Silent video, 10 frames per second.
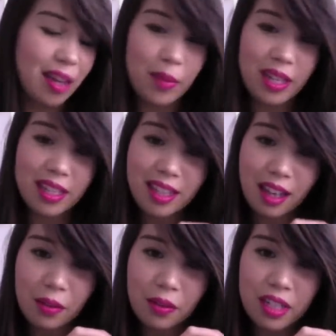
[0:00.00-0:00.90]
because
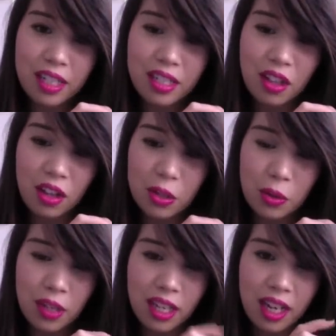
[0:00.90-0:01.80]
that is also a
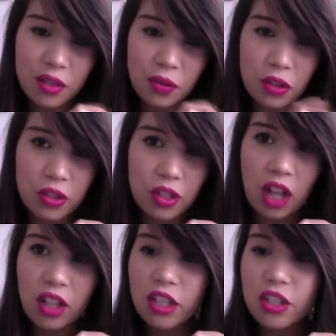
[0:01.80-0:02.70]
really nice versatile
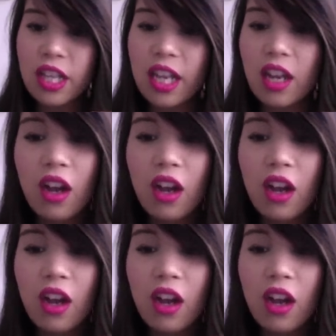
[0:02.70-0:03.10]
color, just like